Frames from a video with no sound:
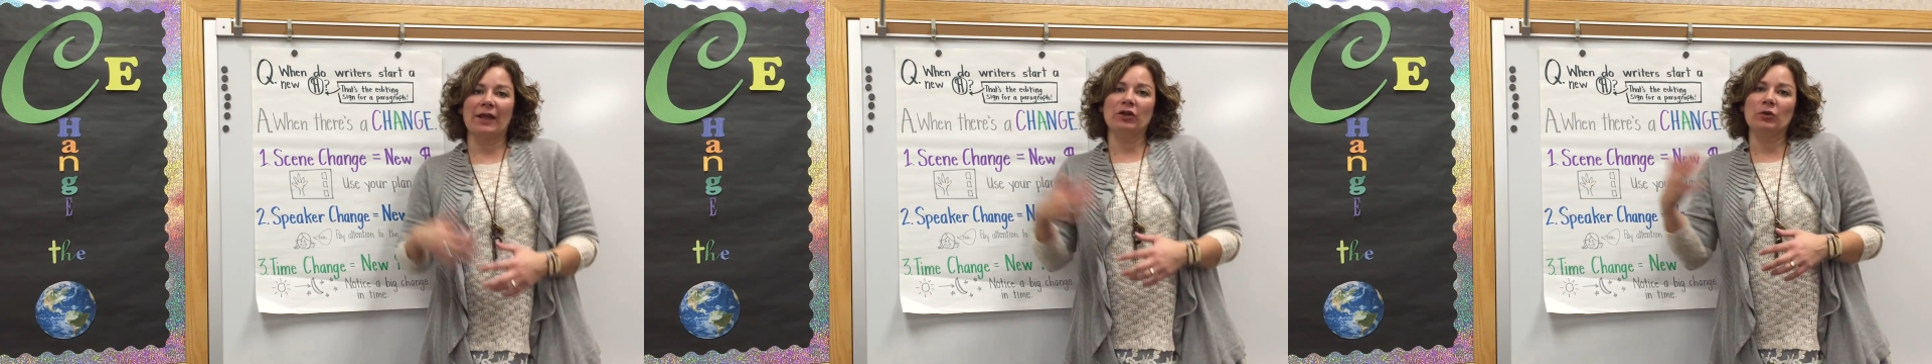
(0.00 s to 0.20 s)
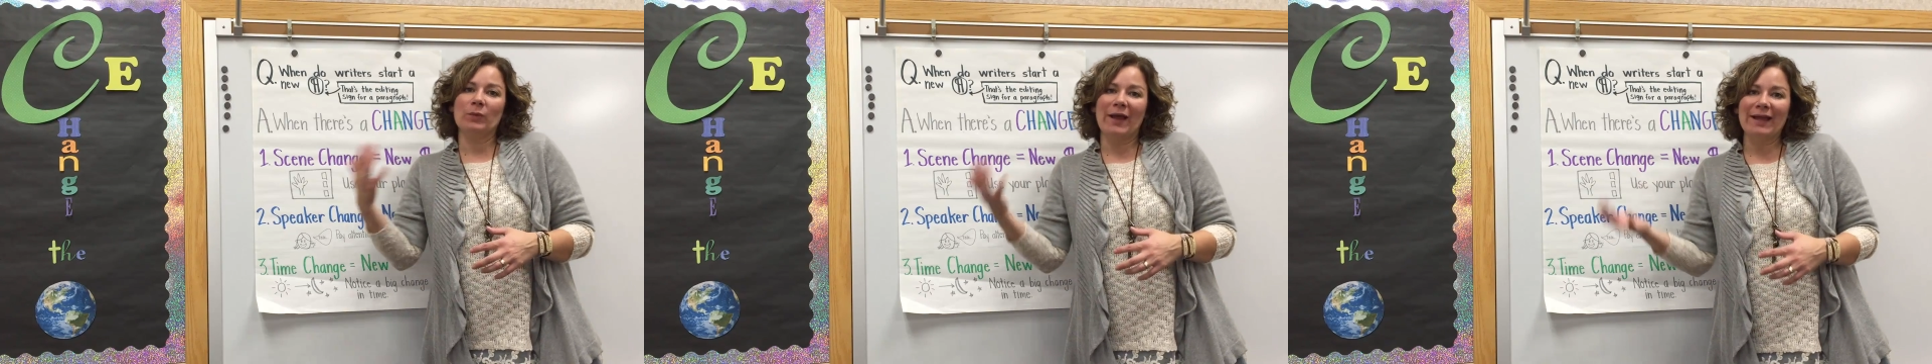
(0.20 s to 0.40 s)

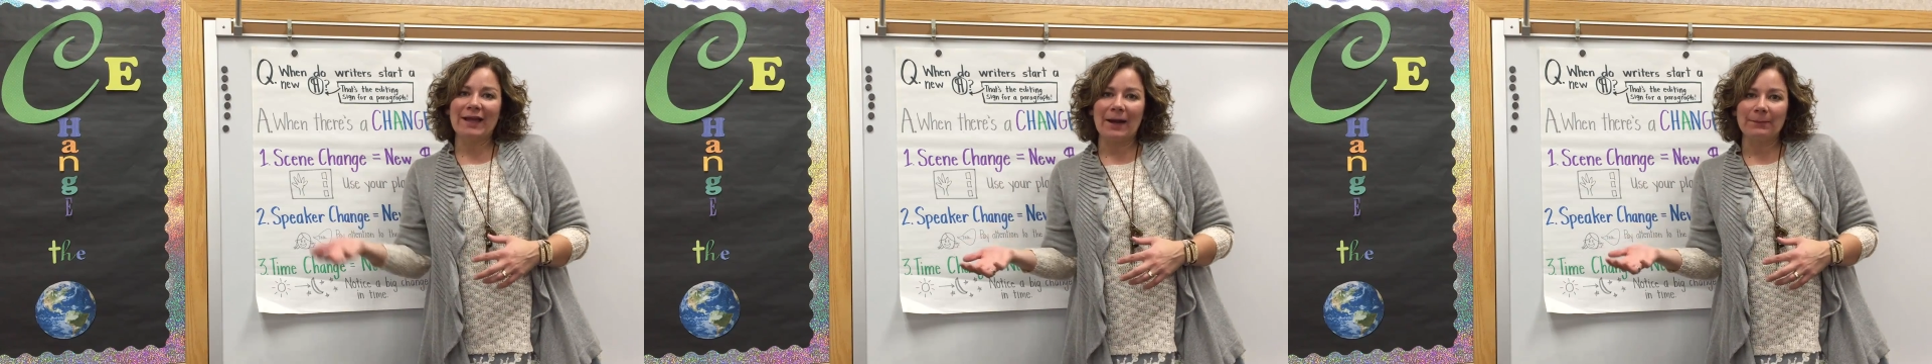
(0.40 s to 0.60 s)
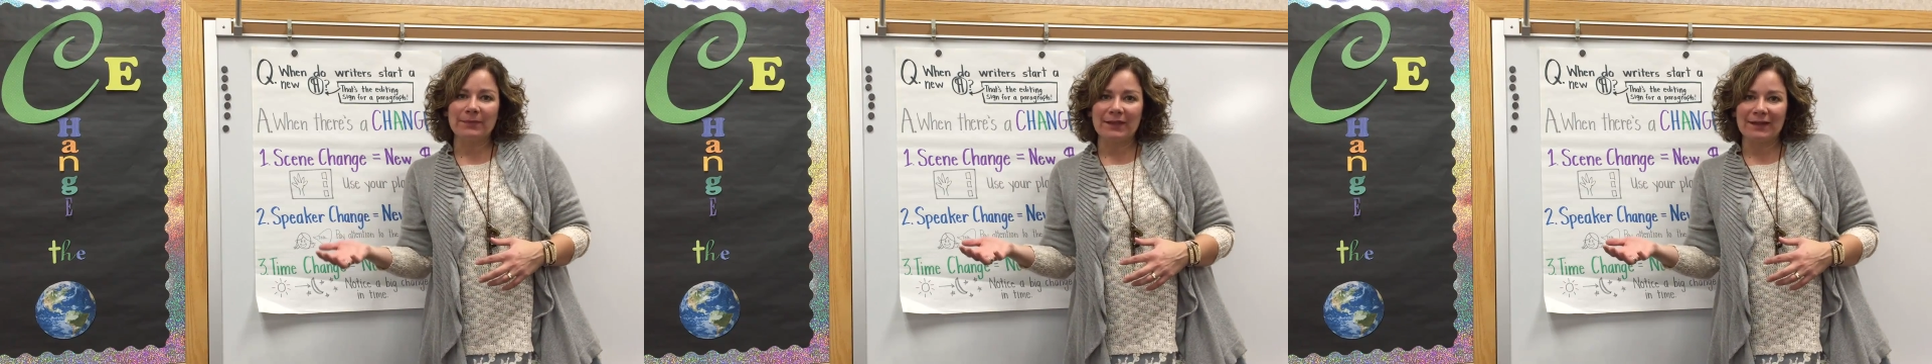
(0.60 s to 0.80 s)
and you
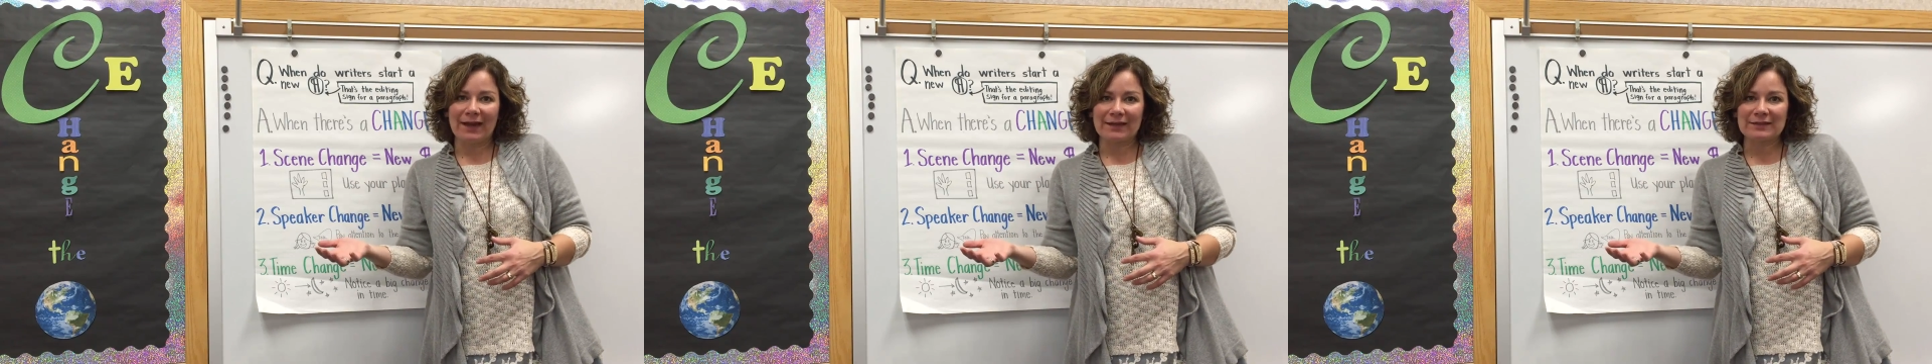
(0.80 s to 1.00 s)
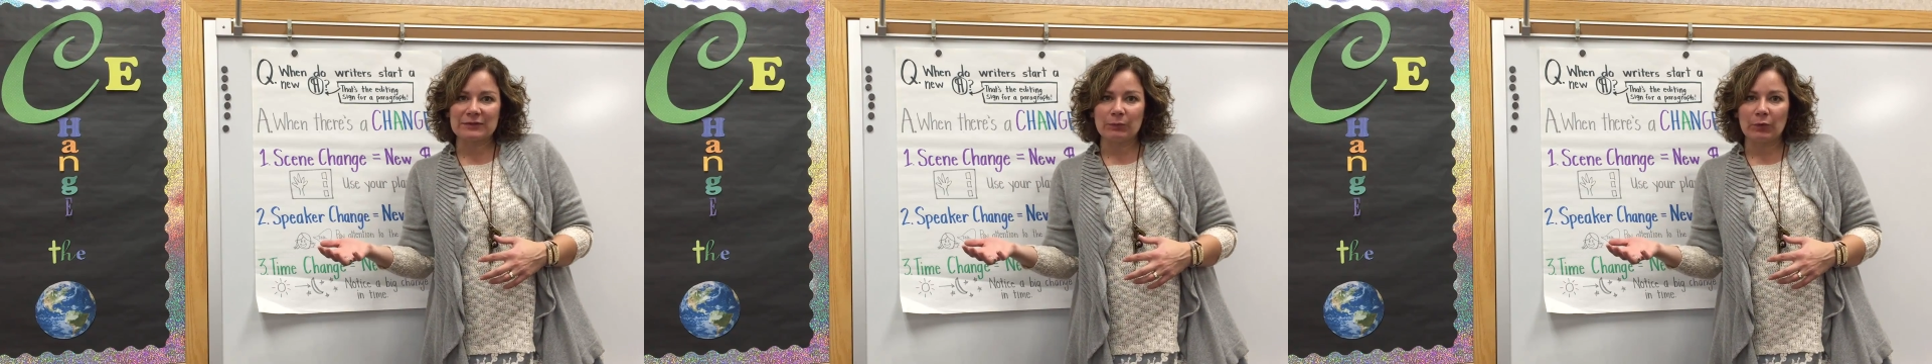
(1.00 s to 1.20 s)
wake up the
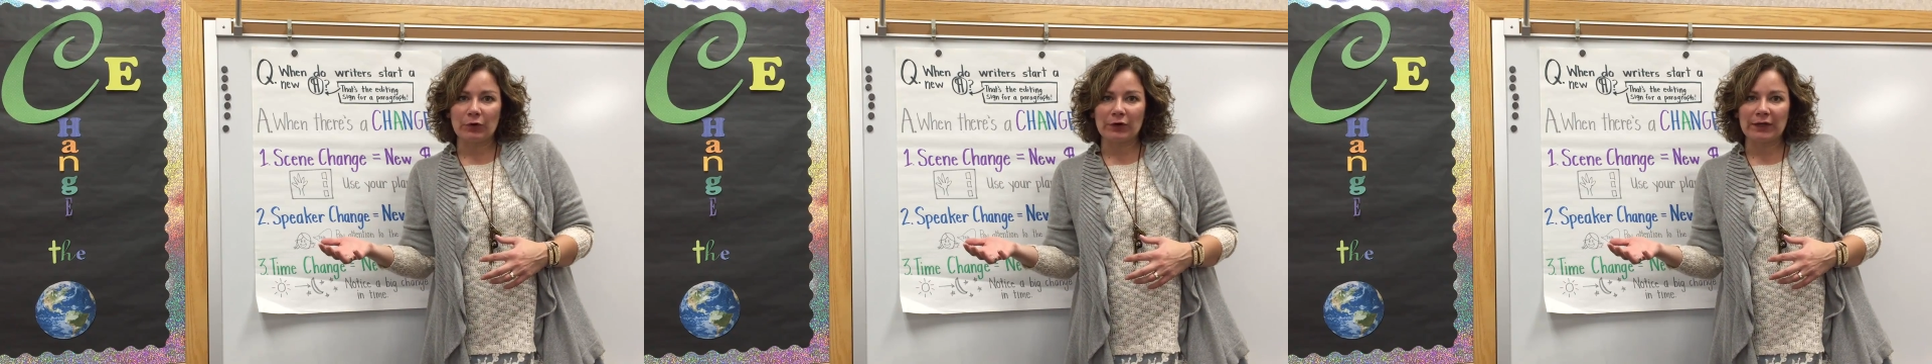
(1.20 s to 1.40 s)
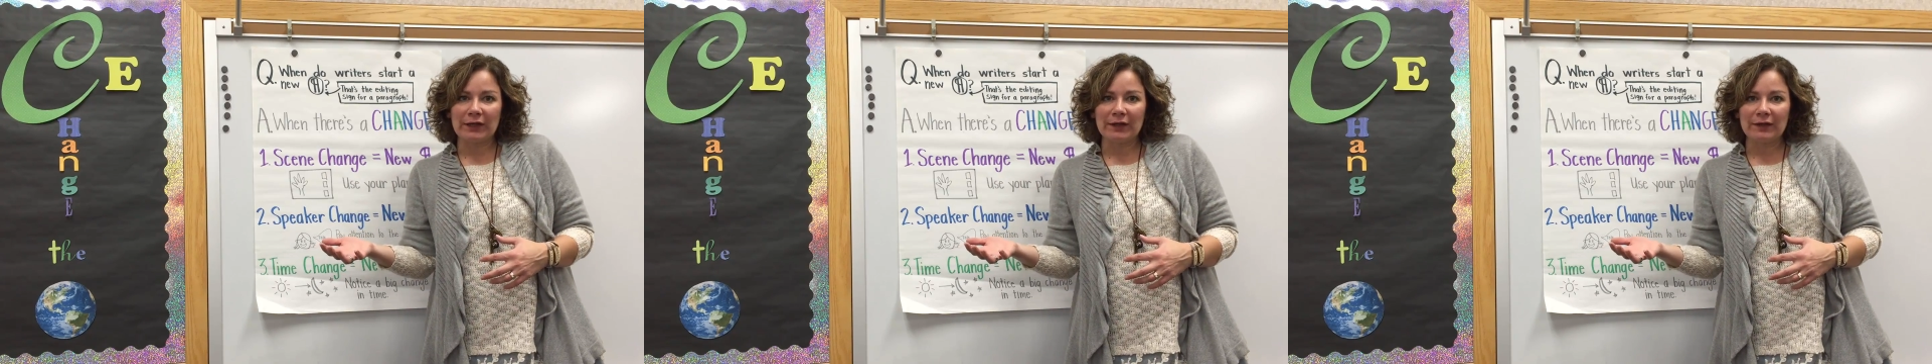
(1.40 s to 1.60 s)
next
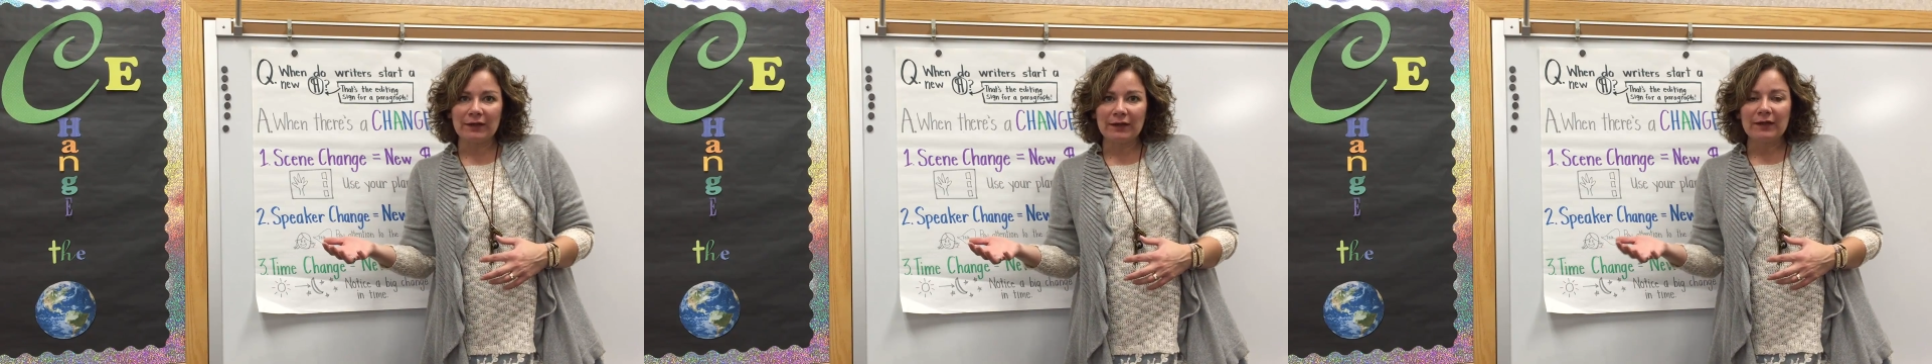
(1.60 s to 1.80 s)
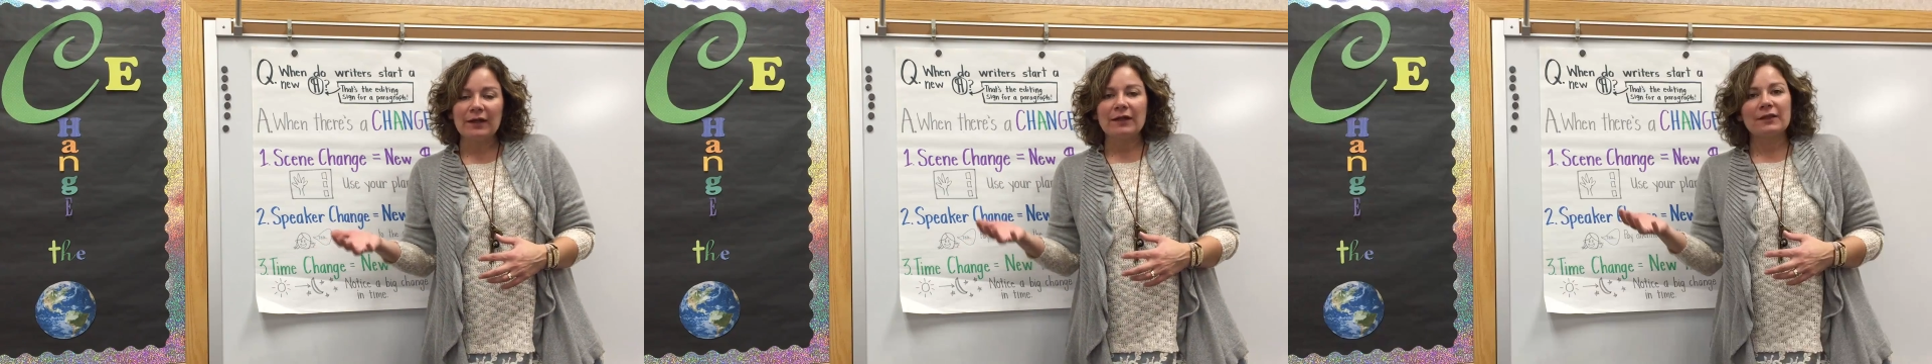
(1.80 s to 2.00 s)

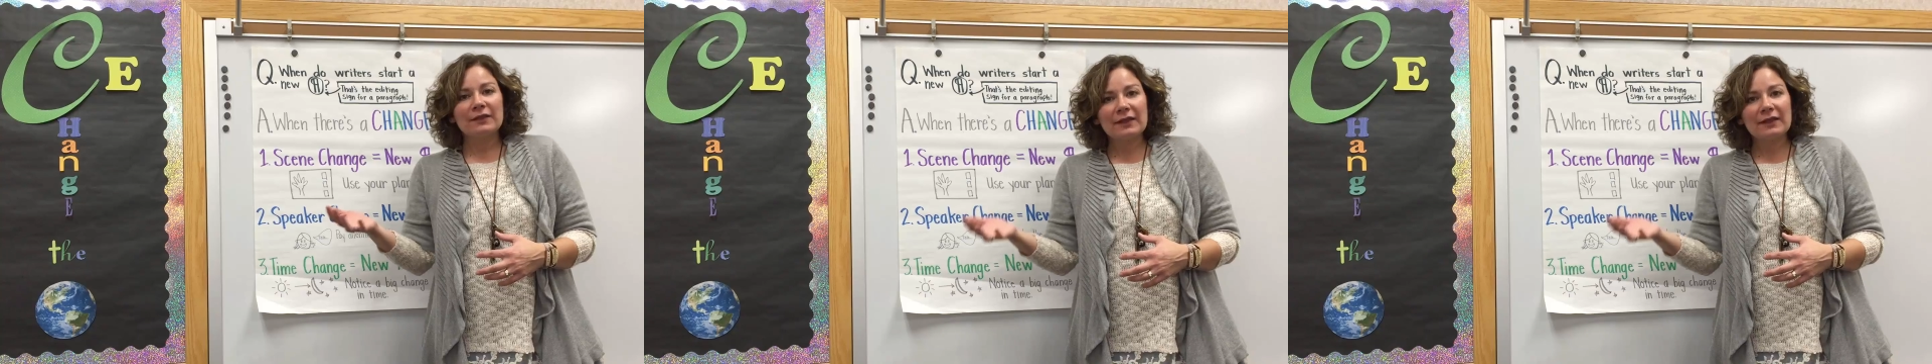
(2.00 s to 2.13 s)
morning,